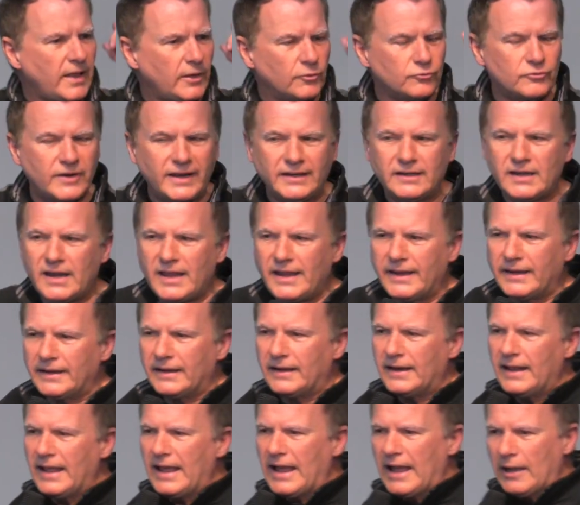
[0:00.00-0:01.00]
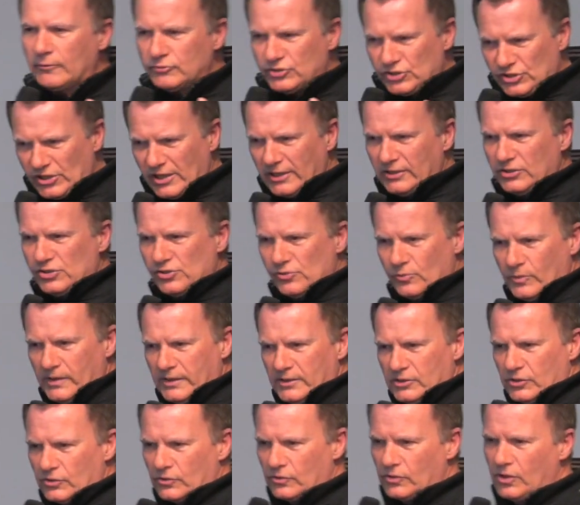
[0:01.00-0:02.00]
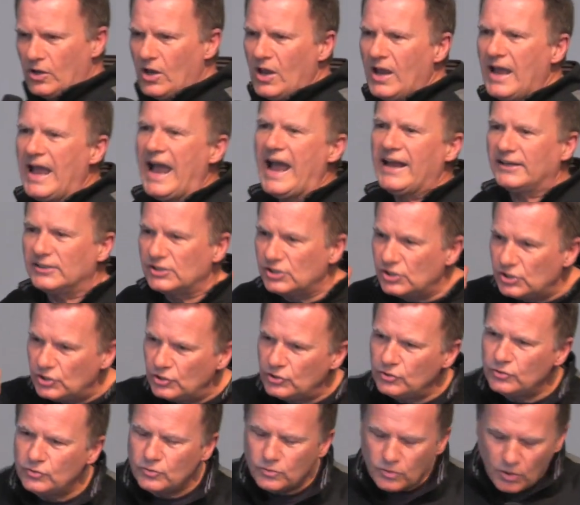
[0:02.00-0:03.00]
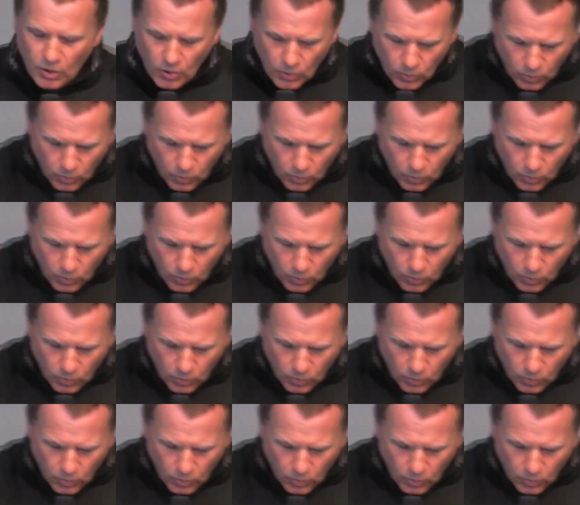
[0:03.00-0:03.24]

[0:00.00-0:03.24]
a red line outside your window and you